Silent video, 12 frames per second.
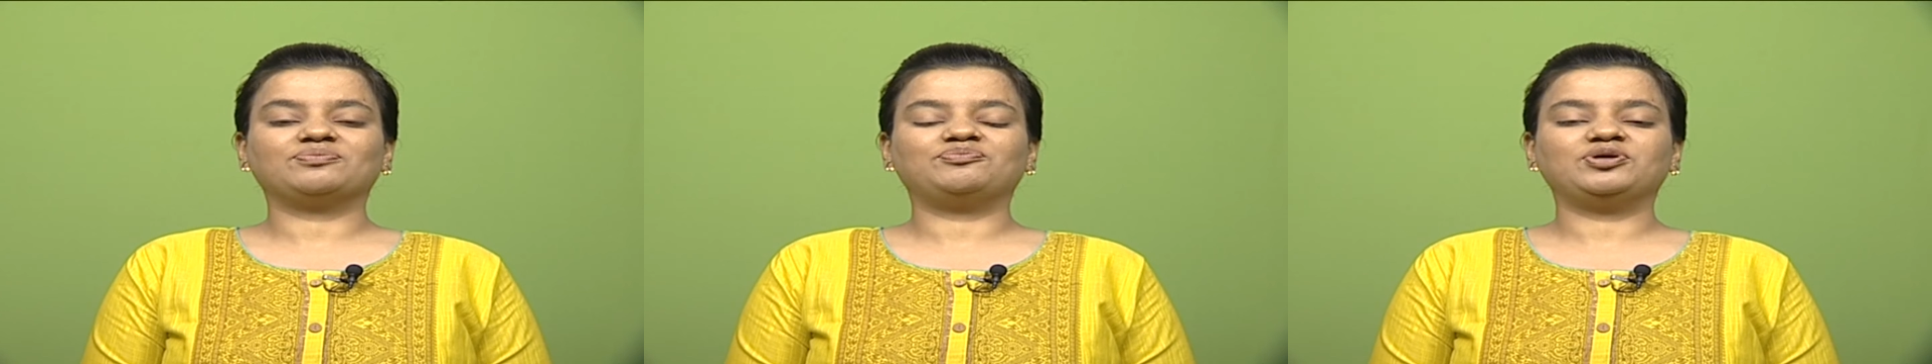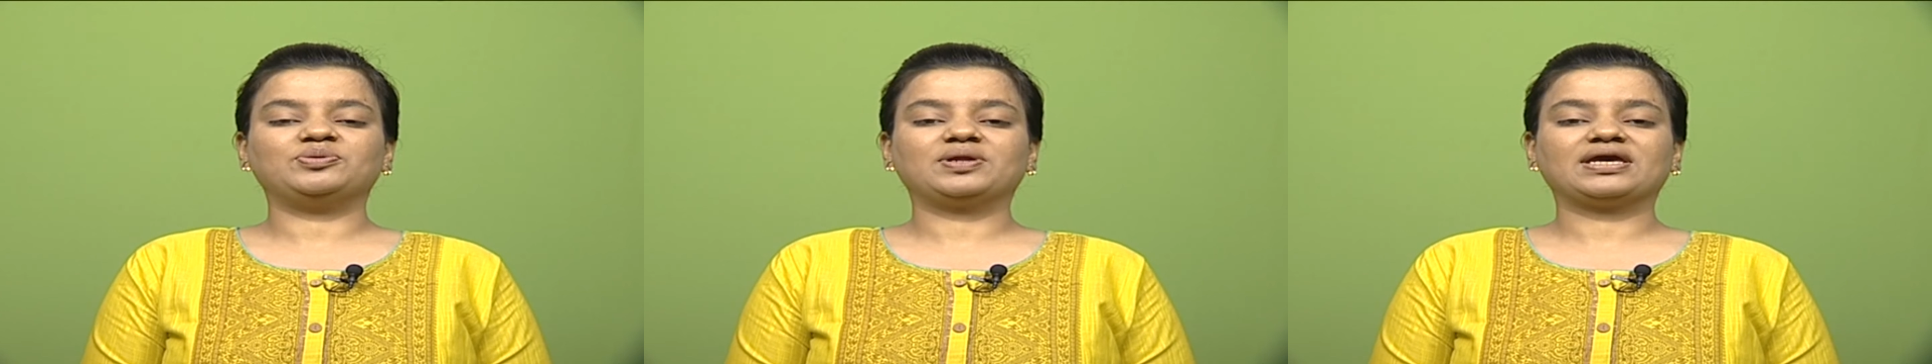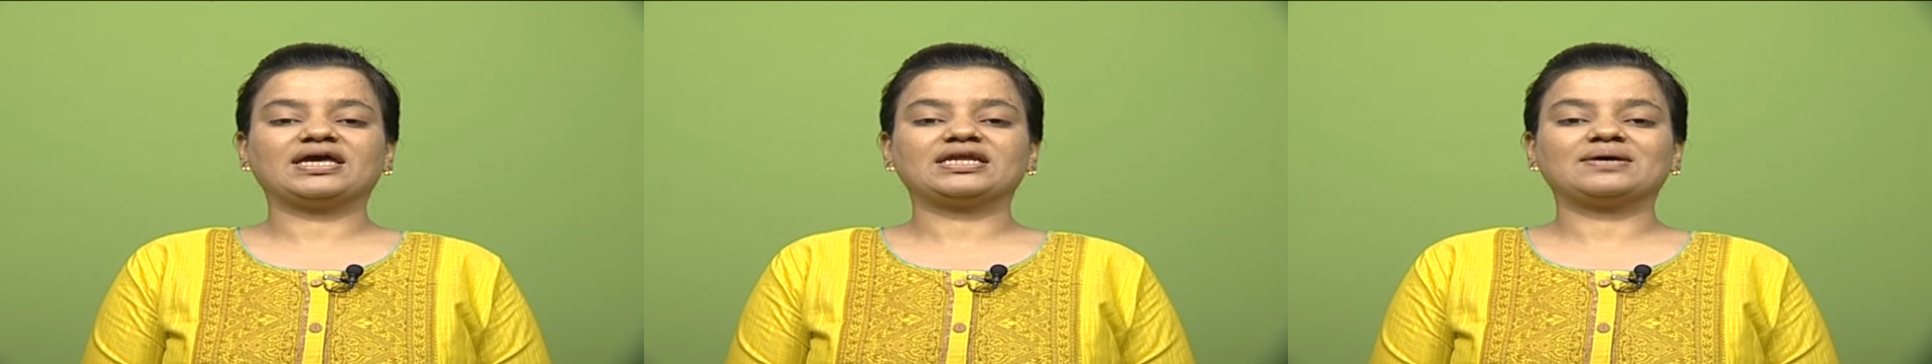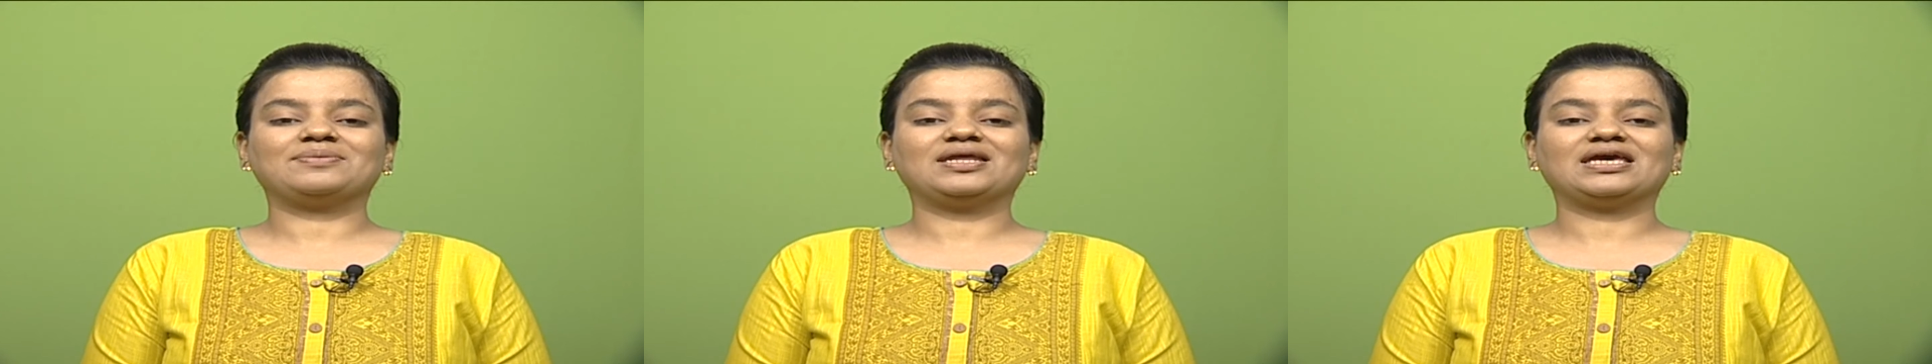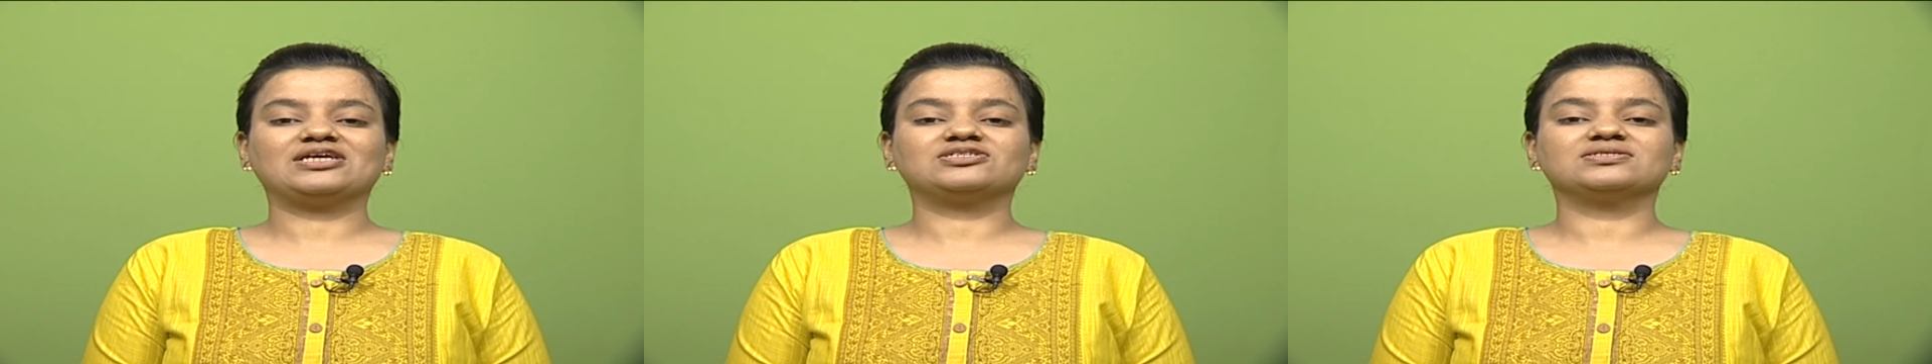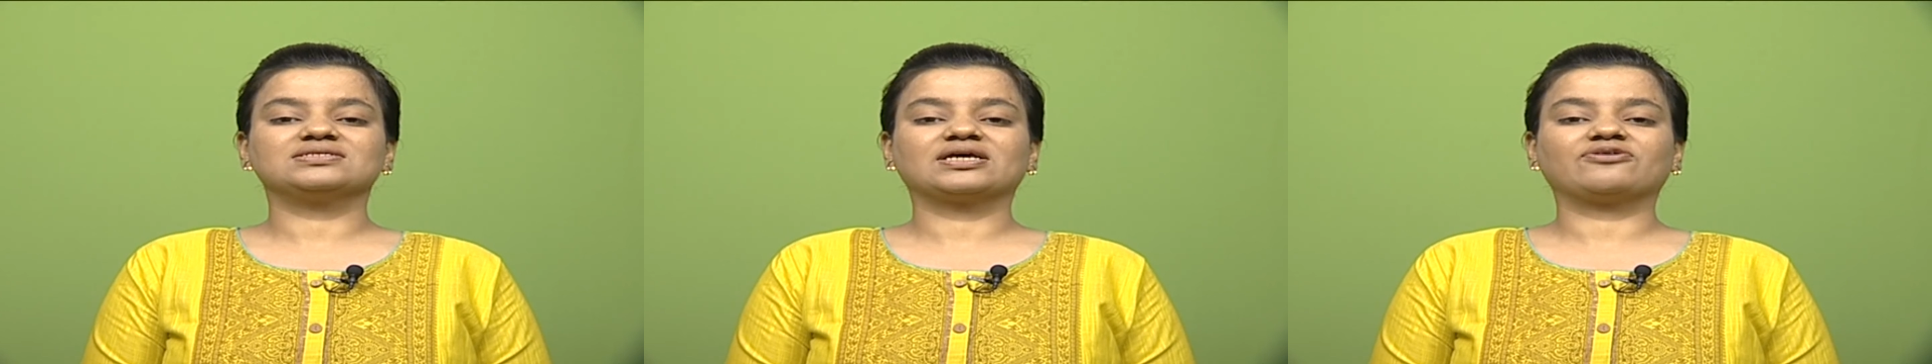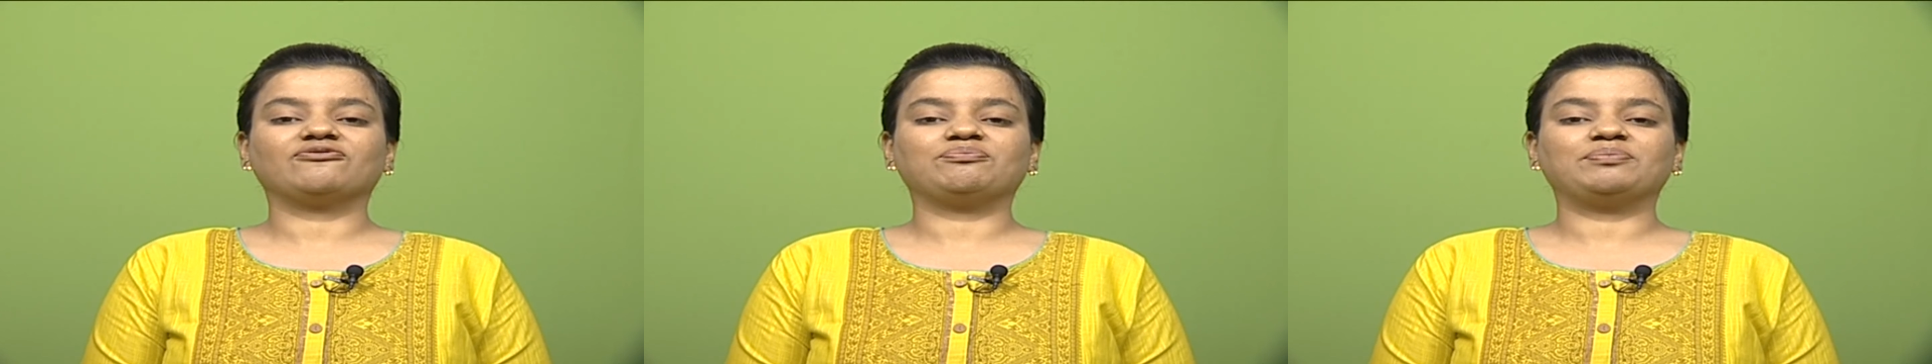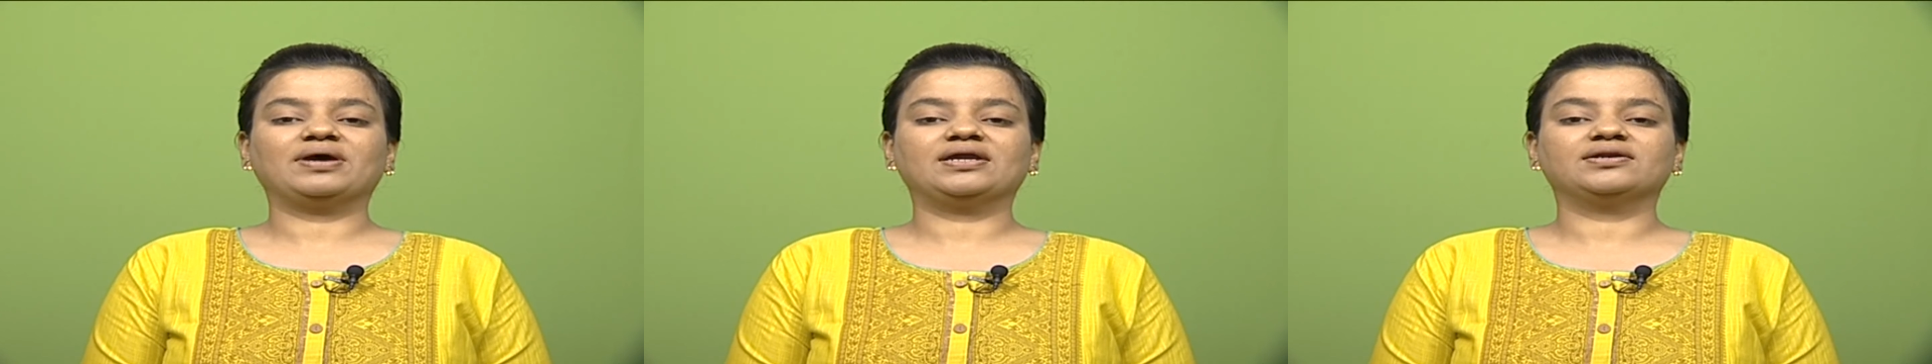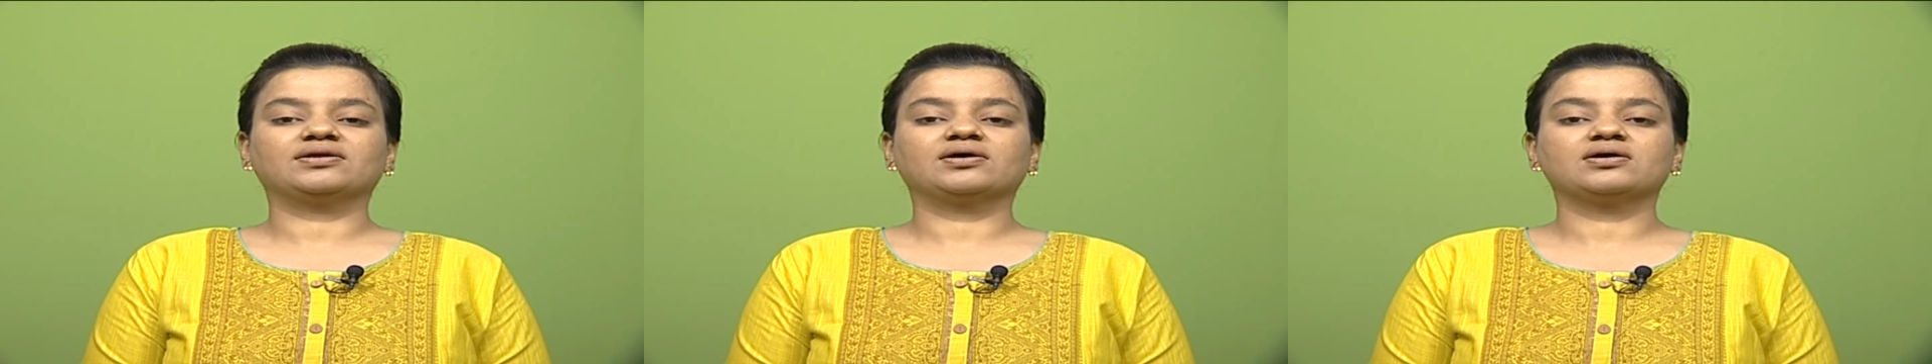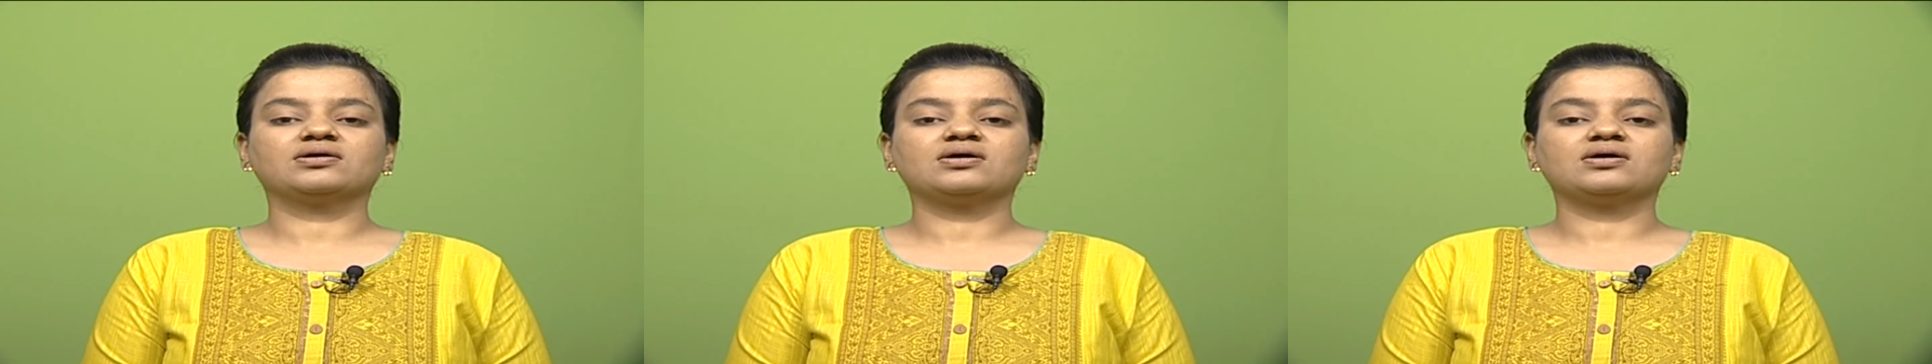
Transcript: computing and communications equipment,